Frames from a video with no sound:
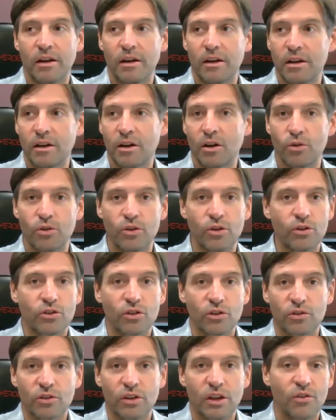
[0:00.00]
you're
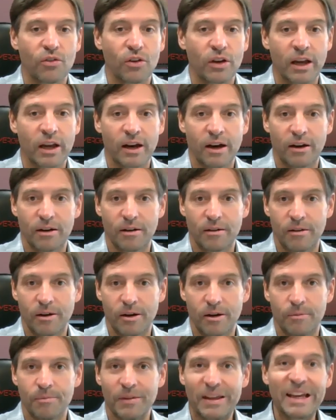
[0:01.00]
just giving out
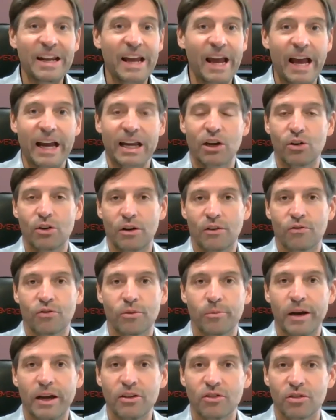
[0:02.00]
inaccurate
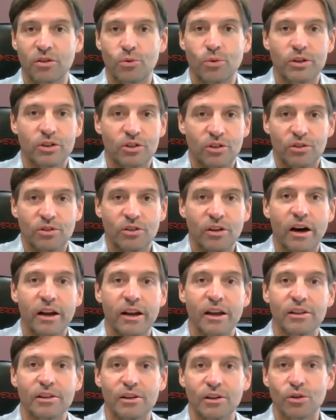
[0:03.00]
information, which is not
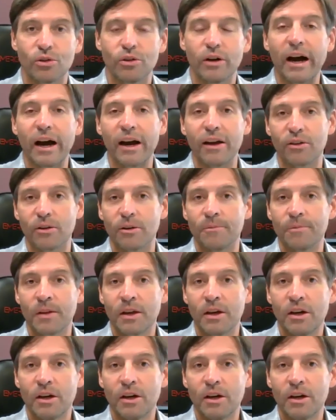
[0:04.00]
ethical either.